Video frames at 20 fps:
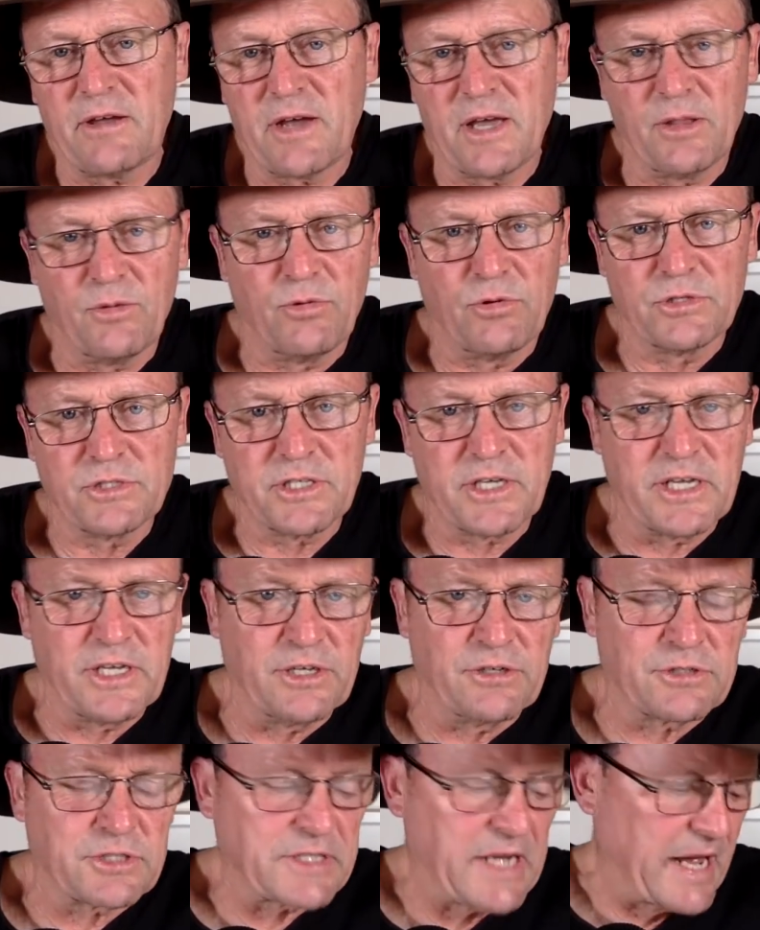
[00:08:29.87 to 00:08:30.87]
Otherwise, again,
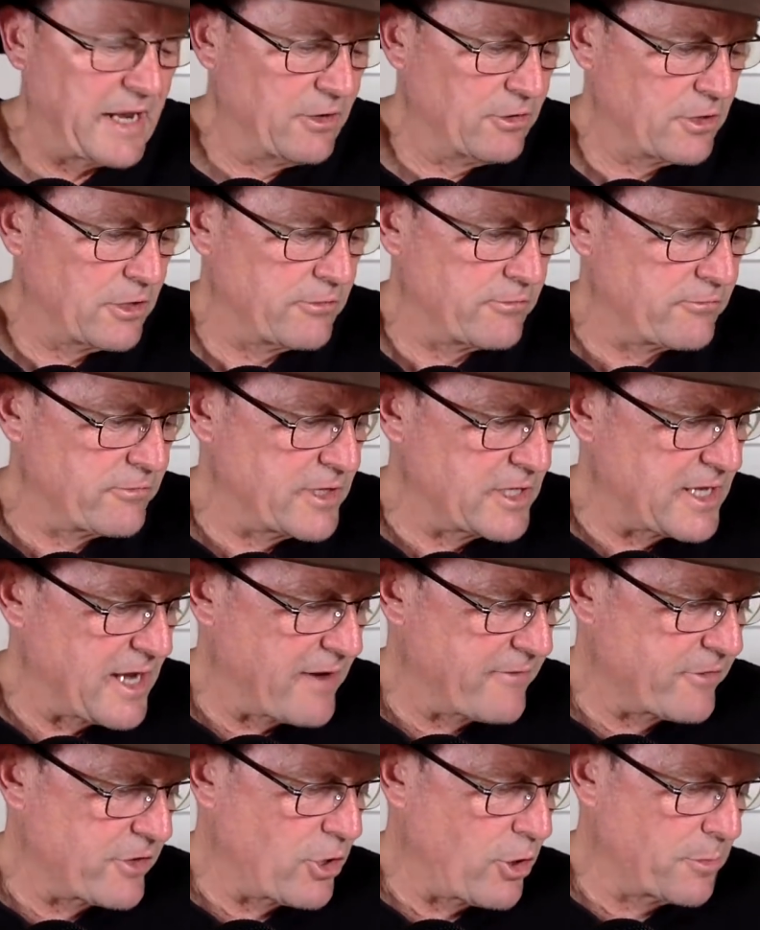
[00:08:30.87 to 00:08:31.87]
you got to start looking at
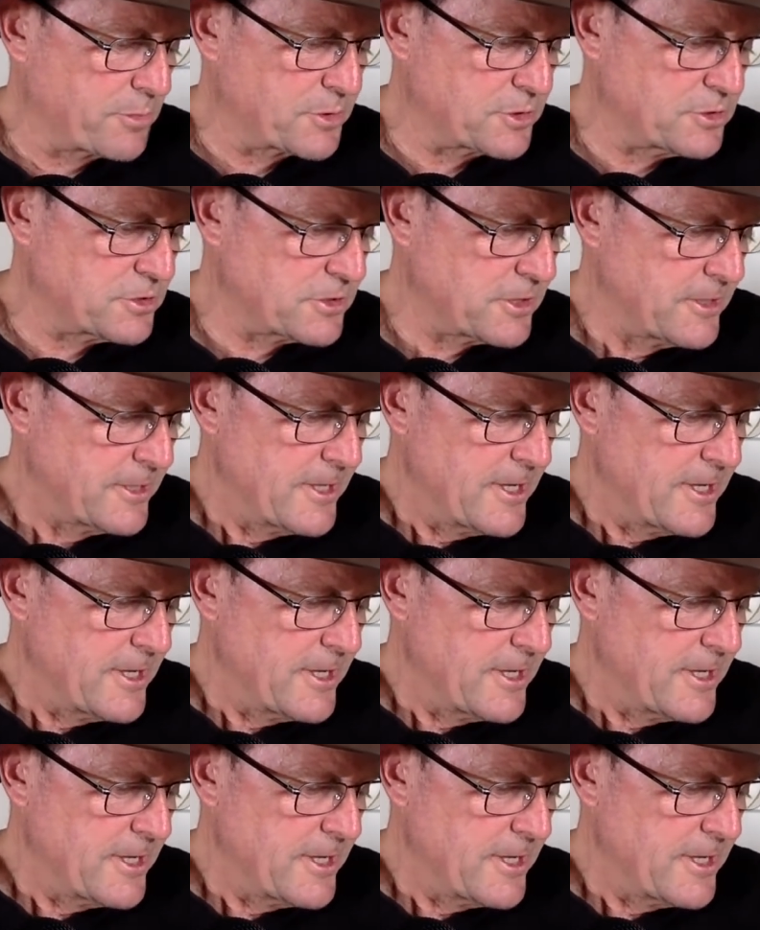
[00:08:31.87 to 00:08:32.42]
recovery options.